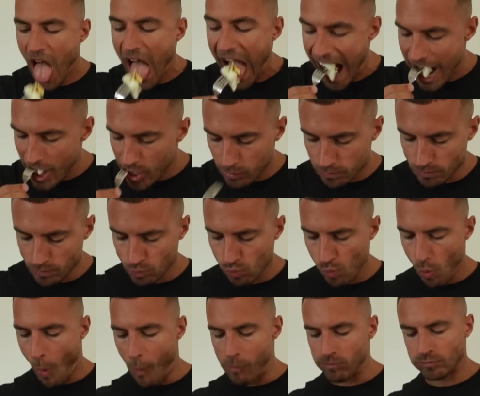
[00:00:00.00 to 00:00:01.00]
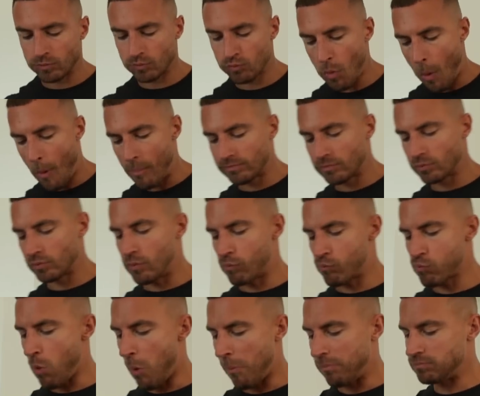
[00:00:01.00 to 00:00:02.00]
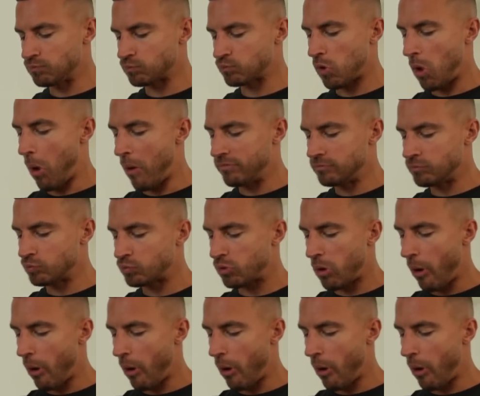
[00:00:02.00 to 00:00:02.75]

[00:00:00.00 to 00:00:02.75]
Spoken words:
stick to the same orders each day, okay? It really doesn't